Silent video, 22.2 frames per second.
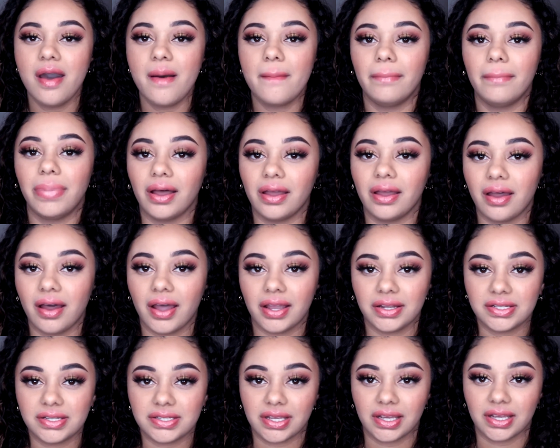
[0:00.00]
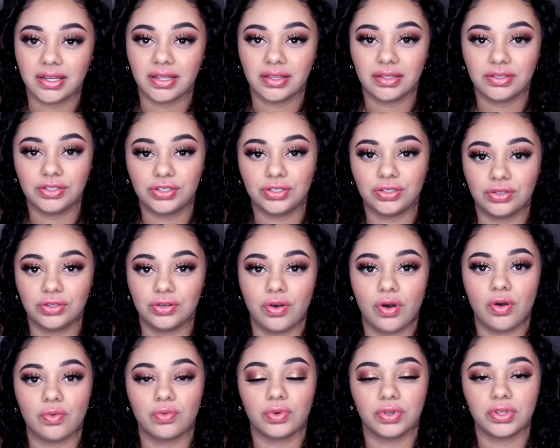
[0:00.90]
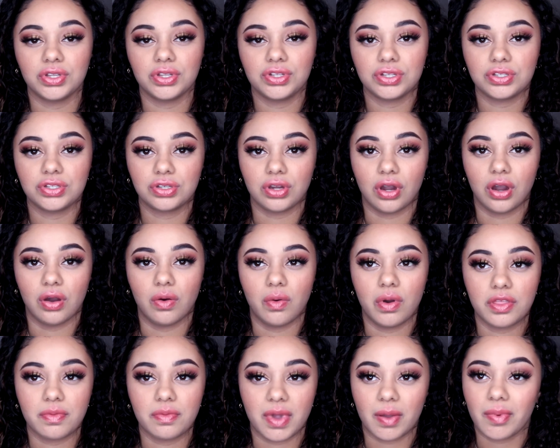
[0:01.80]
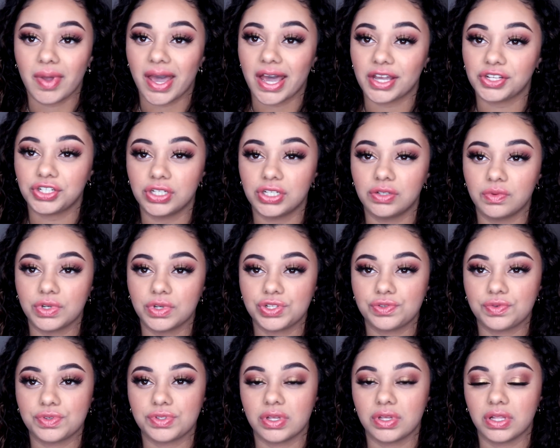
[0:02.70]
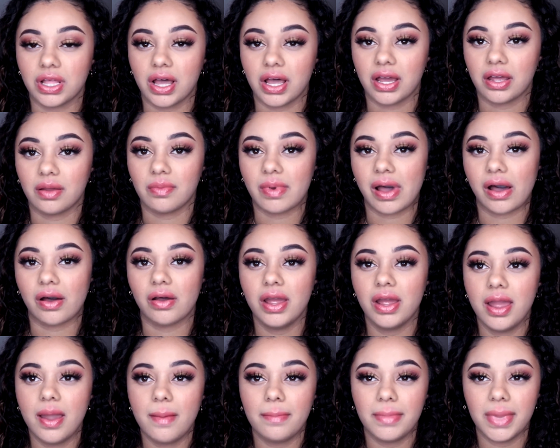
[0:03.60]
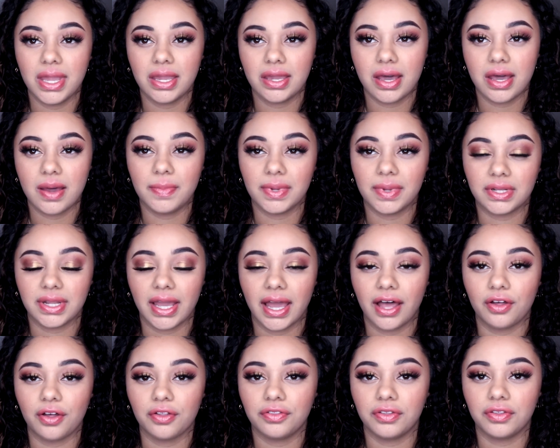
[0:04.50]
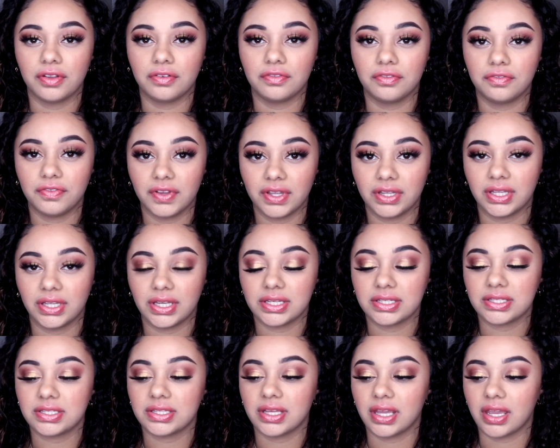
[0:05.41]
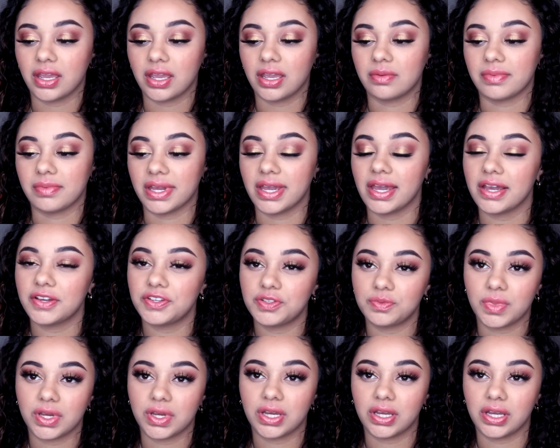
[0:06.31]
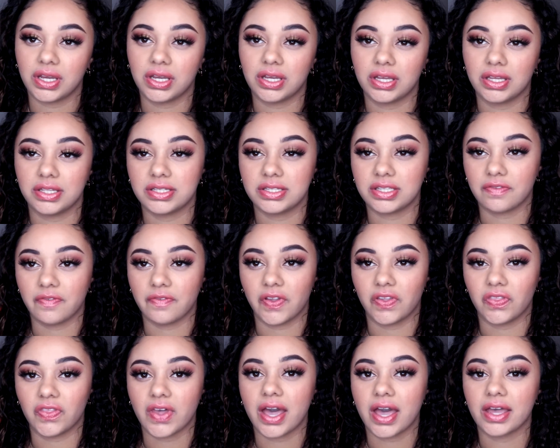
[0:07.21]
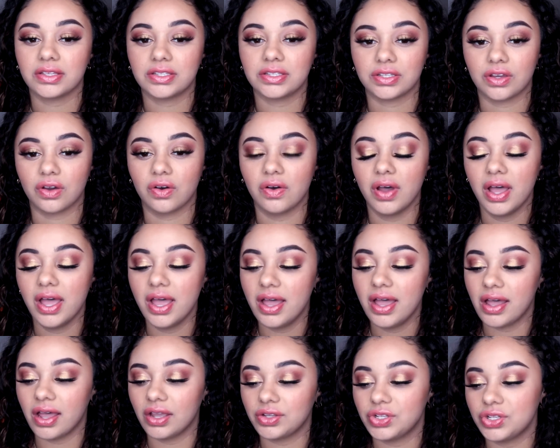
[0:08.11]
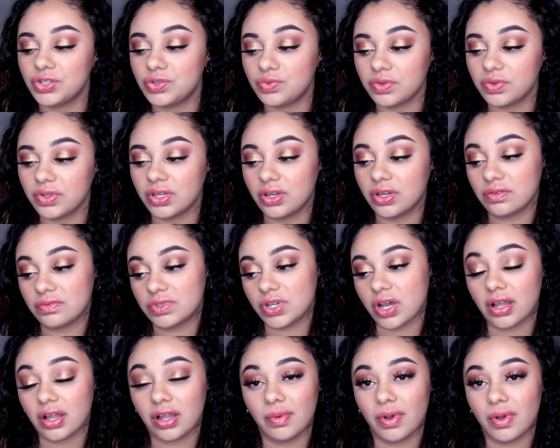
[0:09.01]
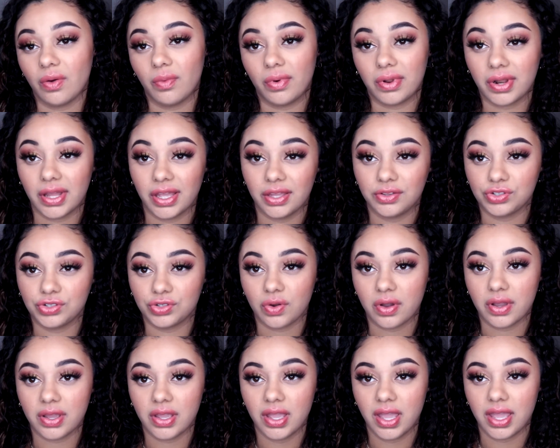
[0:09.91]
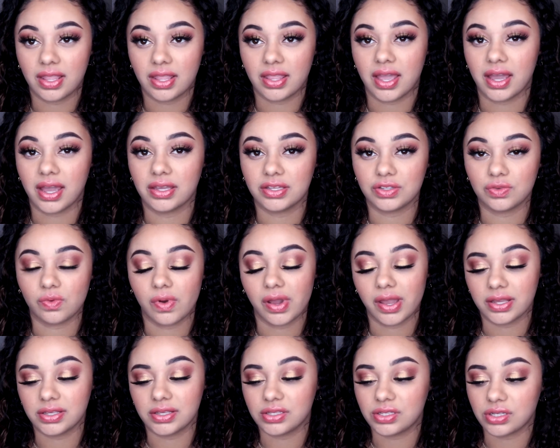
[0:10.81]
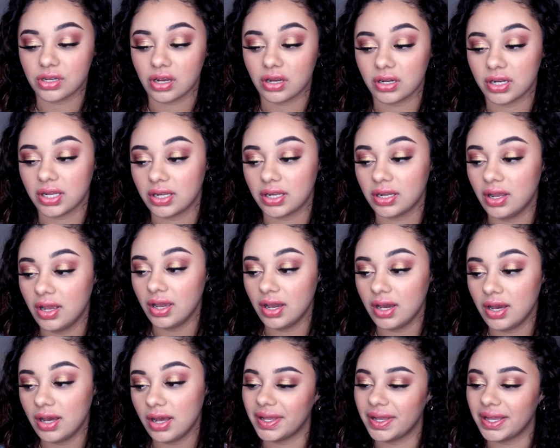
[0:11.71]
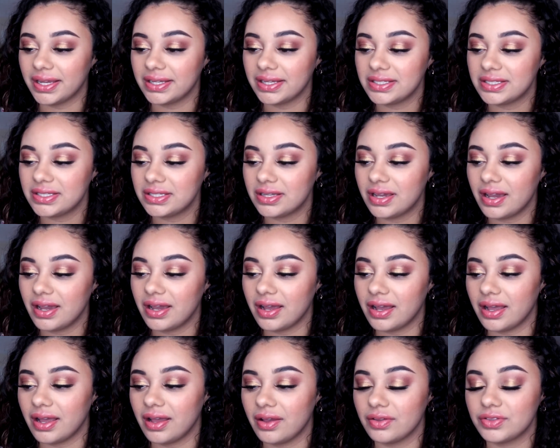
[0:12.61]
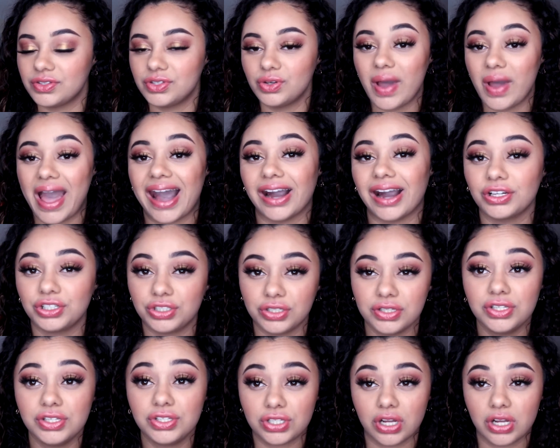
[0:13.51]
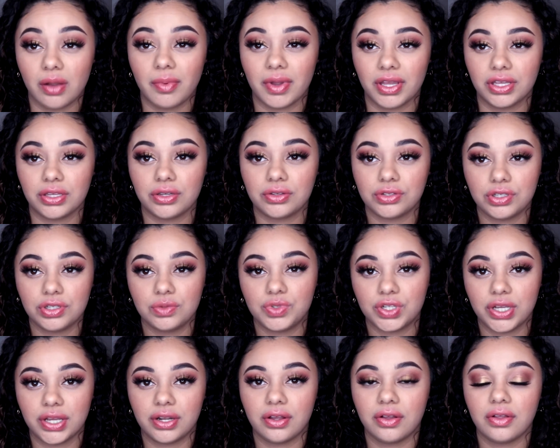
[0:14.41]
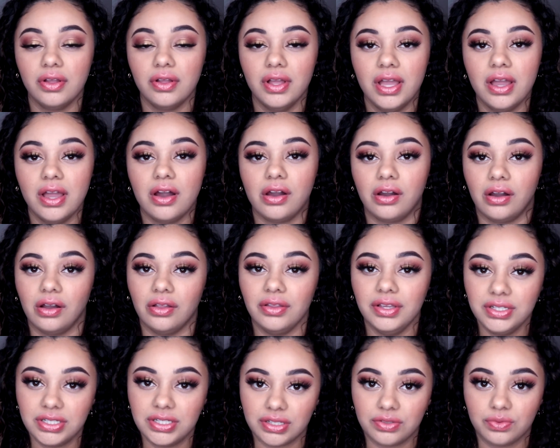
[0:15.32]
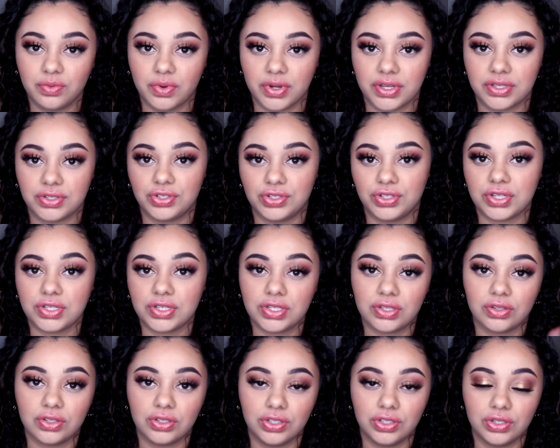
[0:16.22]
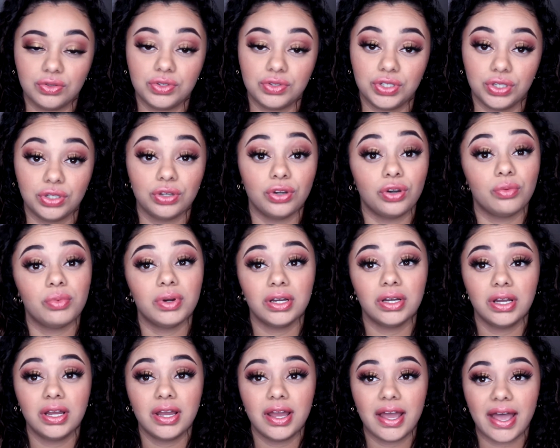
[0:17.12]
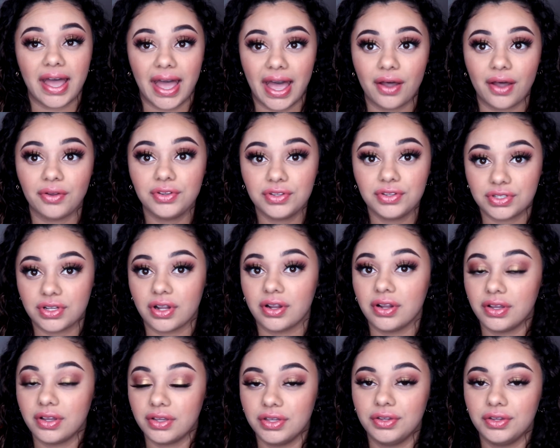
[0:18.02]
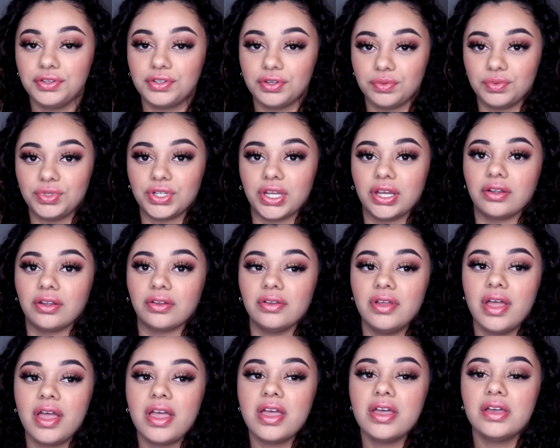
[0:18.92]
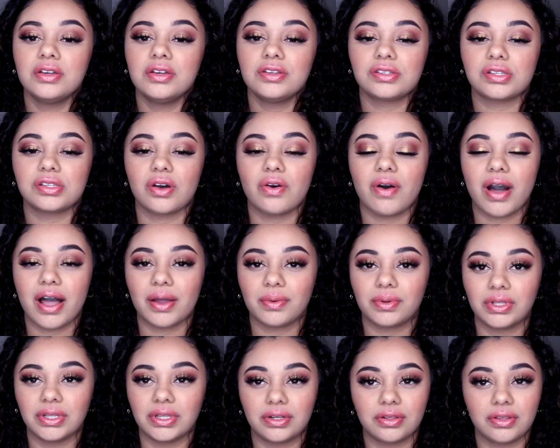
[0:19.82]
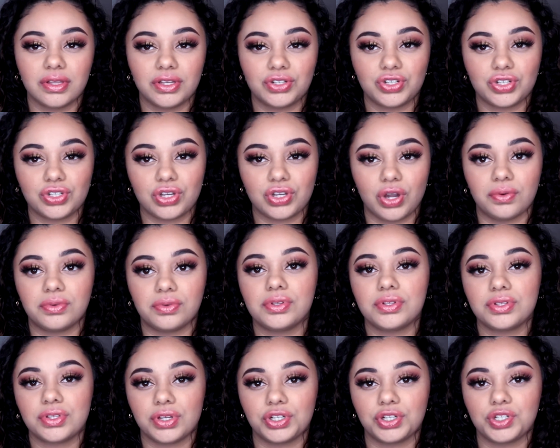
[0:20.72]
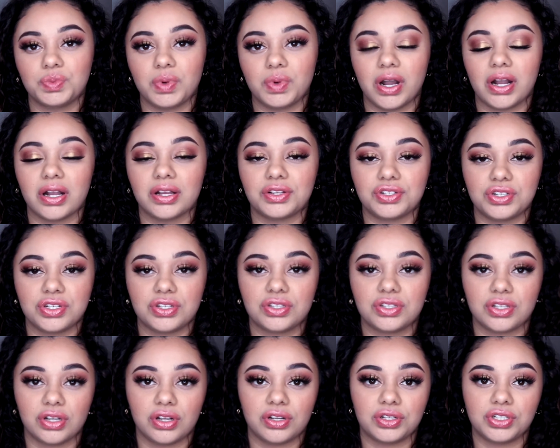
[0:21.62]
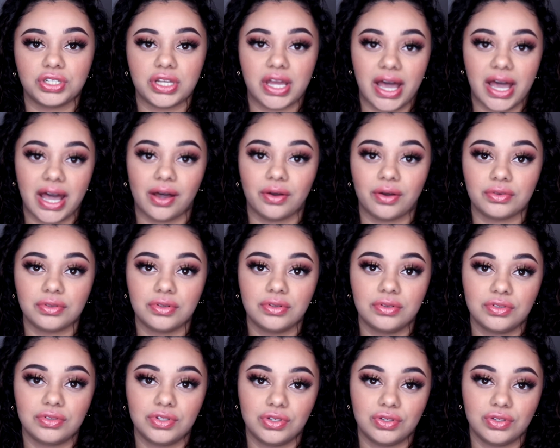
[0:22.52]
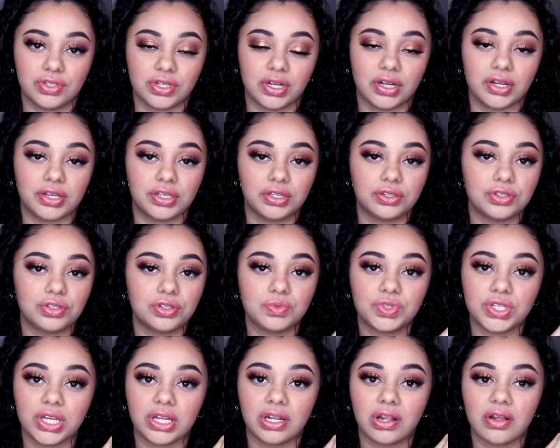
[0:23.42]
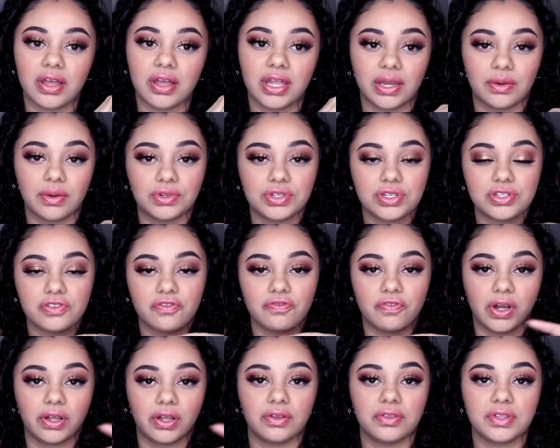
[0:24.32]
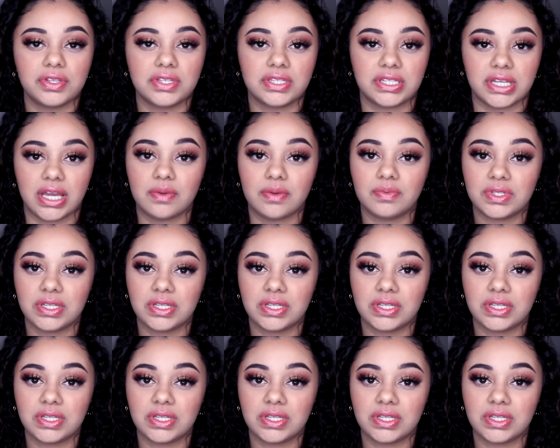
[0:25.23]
But I decided to really just go with my passion, which was a lot about makeup and health and fitness and my eczema and stuff like that. So I just really talk about what I enjoy, and that is why I started. But to actually start my YouTube channel, all I did was just YouTube how to start a YouTube channel. So I would literally just go into the search bar and just search how to start a YouTube channel, and I would just follow the steps.